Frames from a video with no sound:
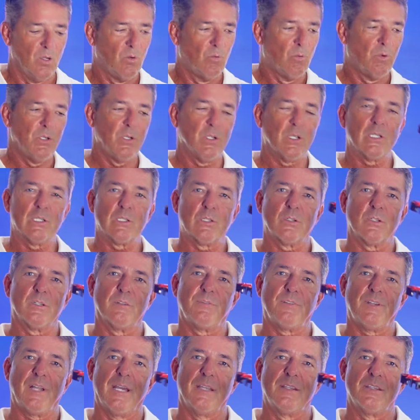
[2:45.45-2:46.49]
Well, you can learn to
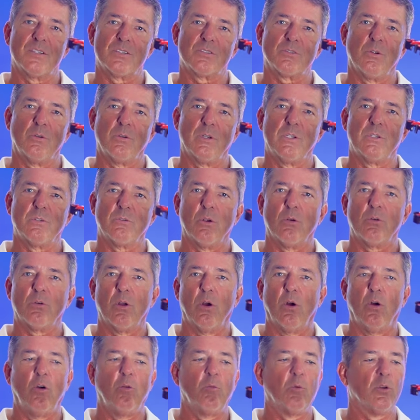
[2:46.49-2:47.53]
fly this drone in your own
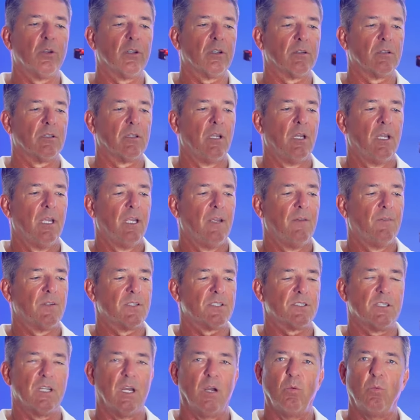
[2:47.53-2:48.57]
home, or you can, if
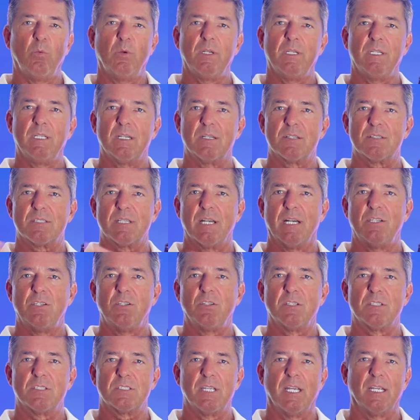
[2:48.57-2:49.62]
it's not windy outside, you
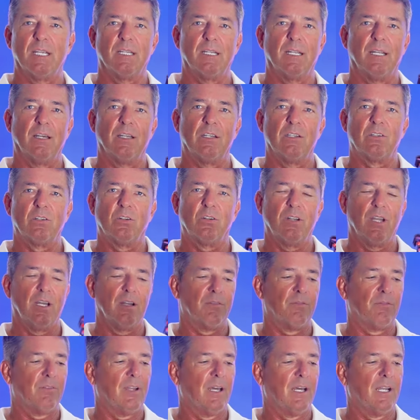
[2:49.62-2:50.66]
can take it out and learn how to
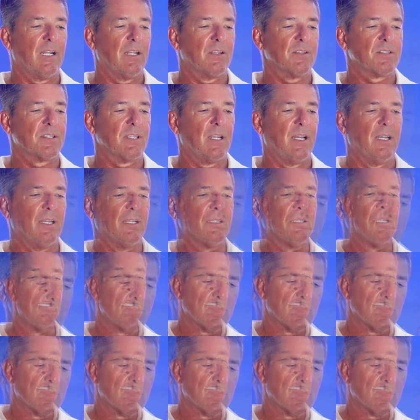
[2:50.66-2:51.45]
fly it outside.